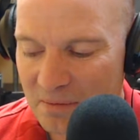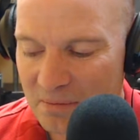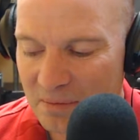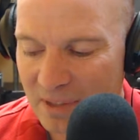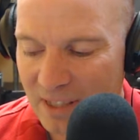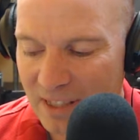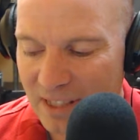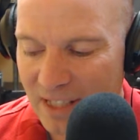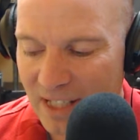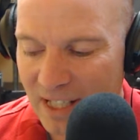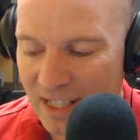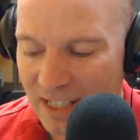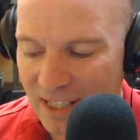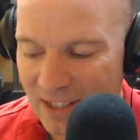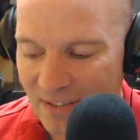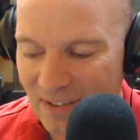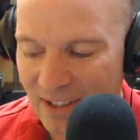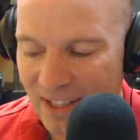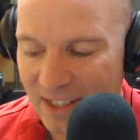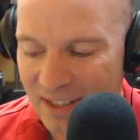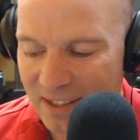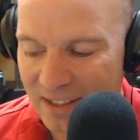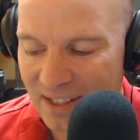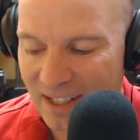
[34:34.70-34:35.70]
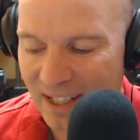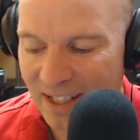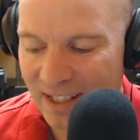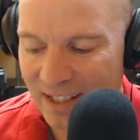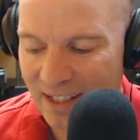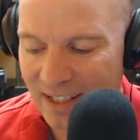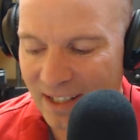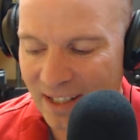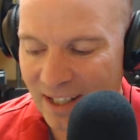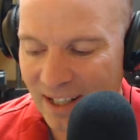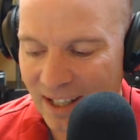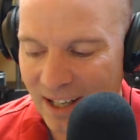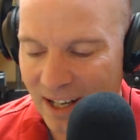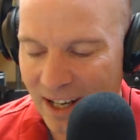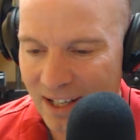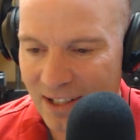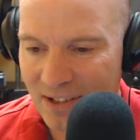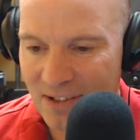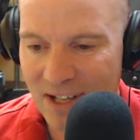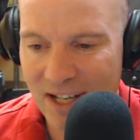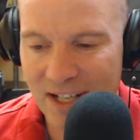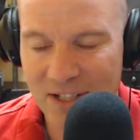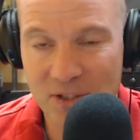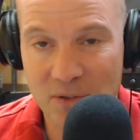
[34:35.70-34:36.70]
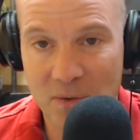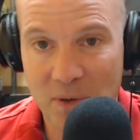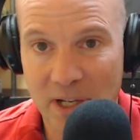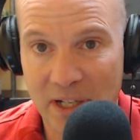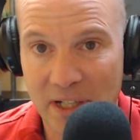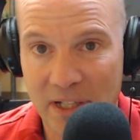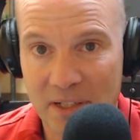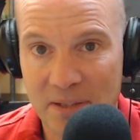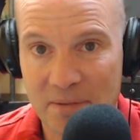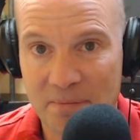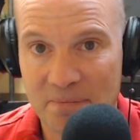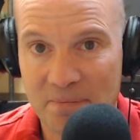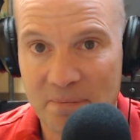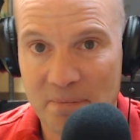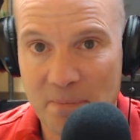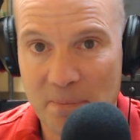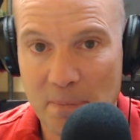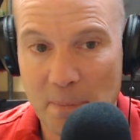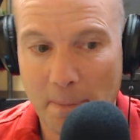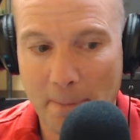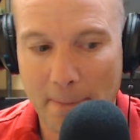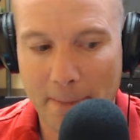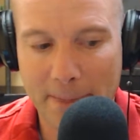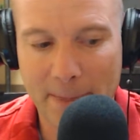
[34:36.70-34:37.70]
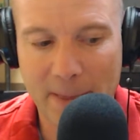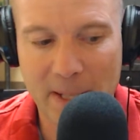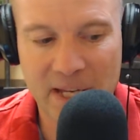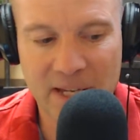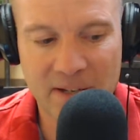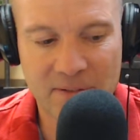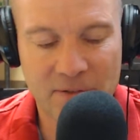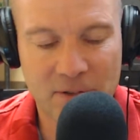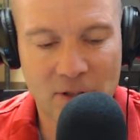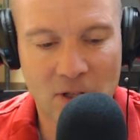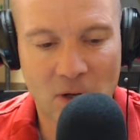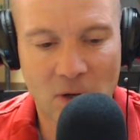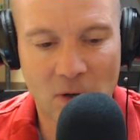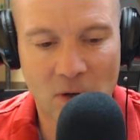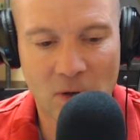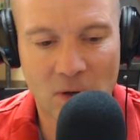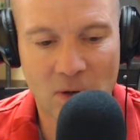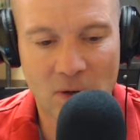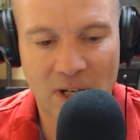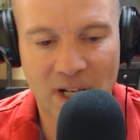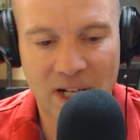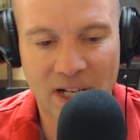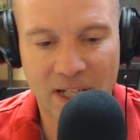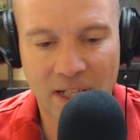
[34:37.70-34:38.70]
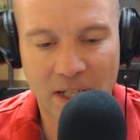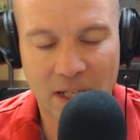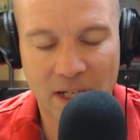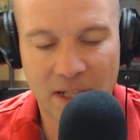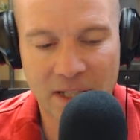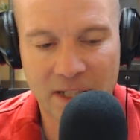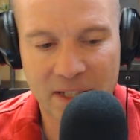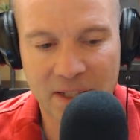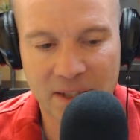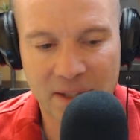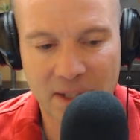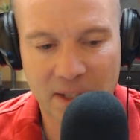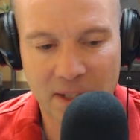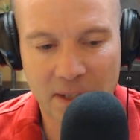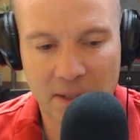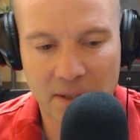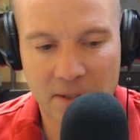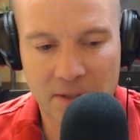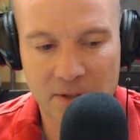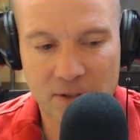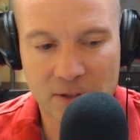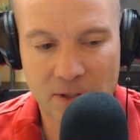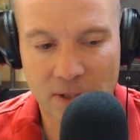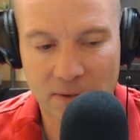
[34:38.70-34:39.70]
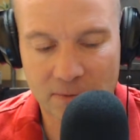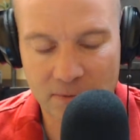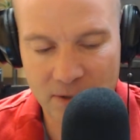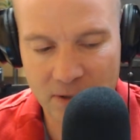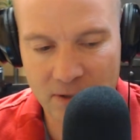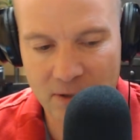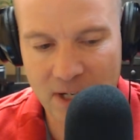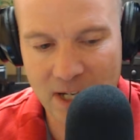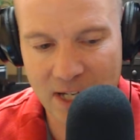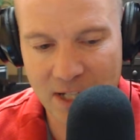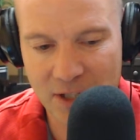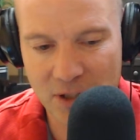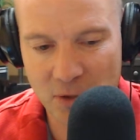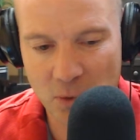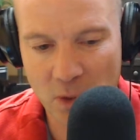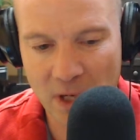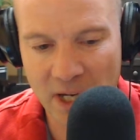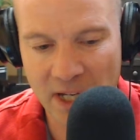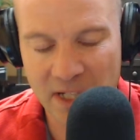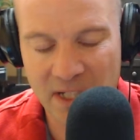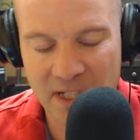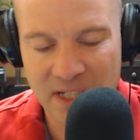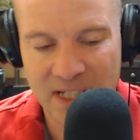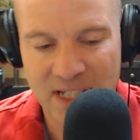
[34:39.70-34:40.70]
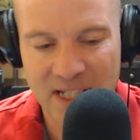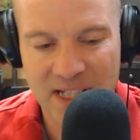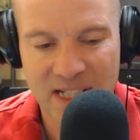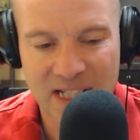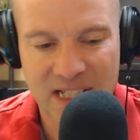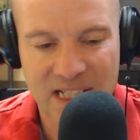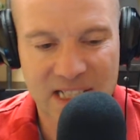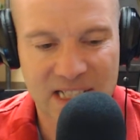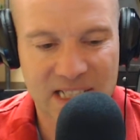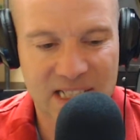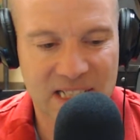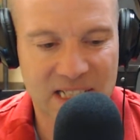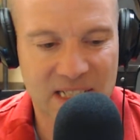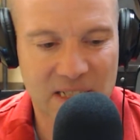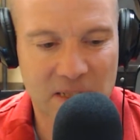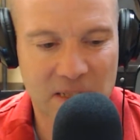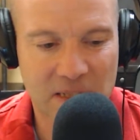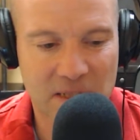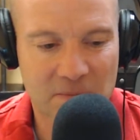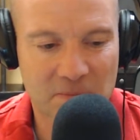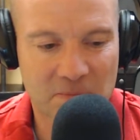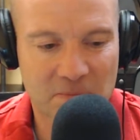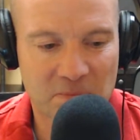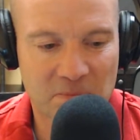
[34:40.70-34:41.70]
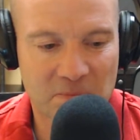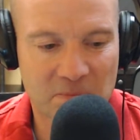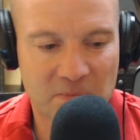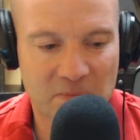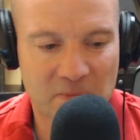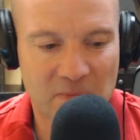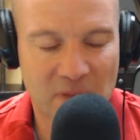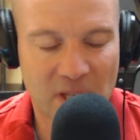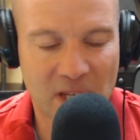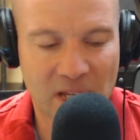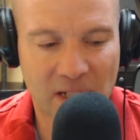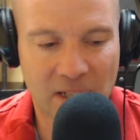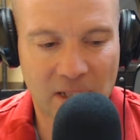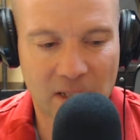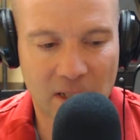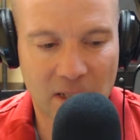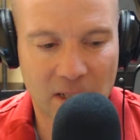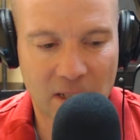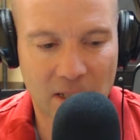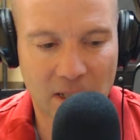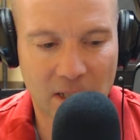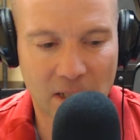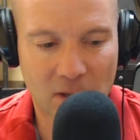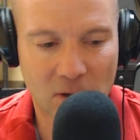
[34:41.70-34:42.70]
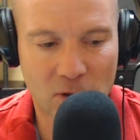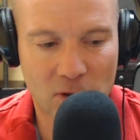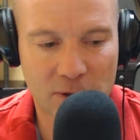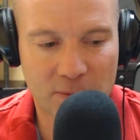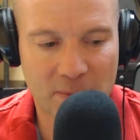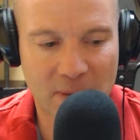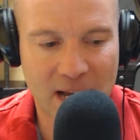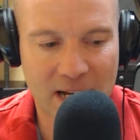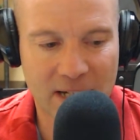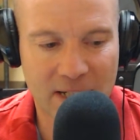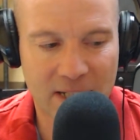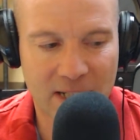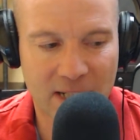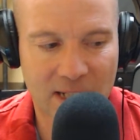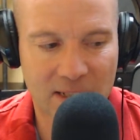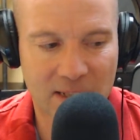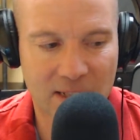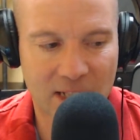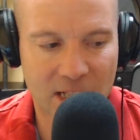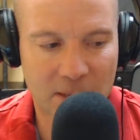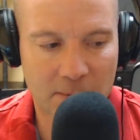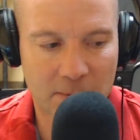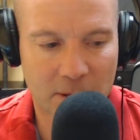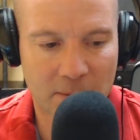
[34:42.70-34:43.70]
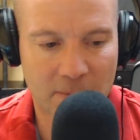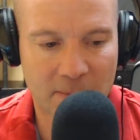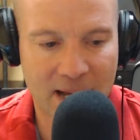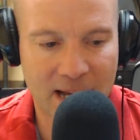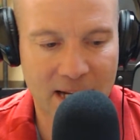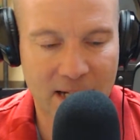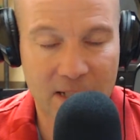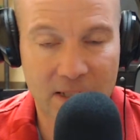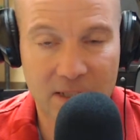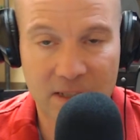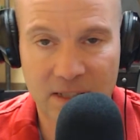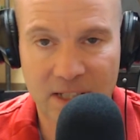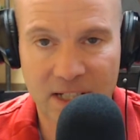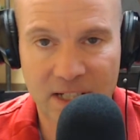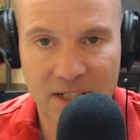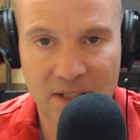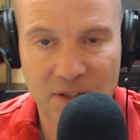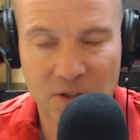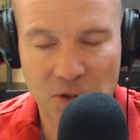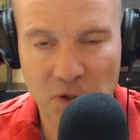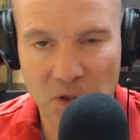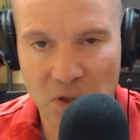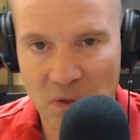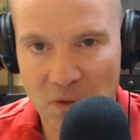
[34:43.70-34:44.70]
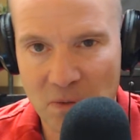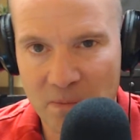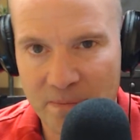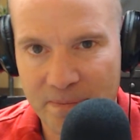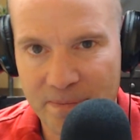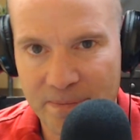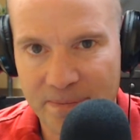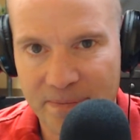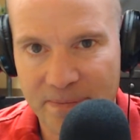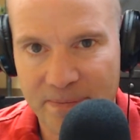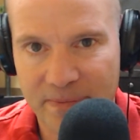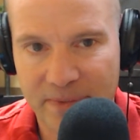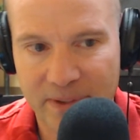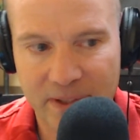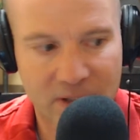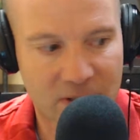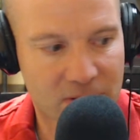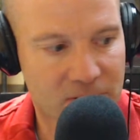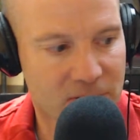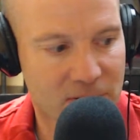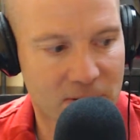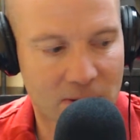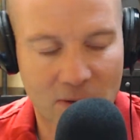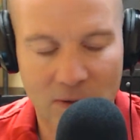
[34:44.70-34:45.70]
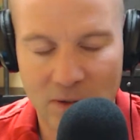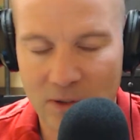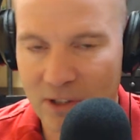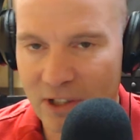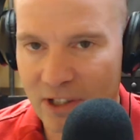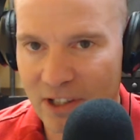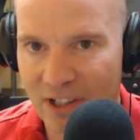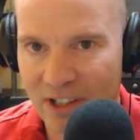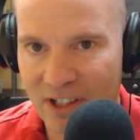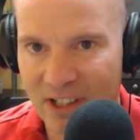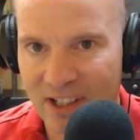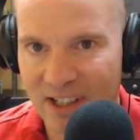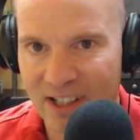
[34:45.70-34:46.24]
anyway, I graduated, even though I didn't think I deserved to graduate. And it goes back to that label back in grade 2. You're a slow learner.